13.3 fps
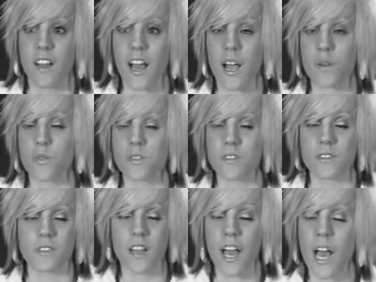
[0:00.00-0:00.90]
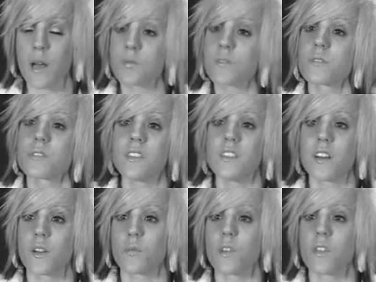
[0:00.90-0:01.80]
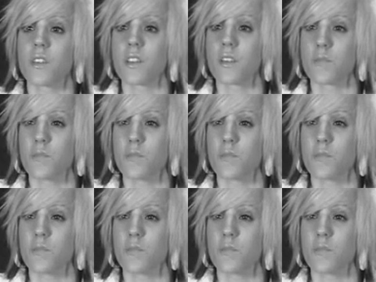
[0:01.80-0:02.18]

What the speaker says: I was absolutely done with it,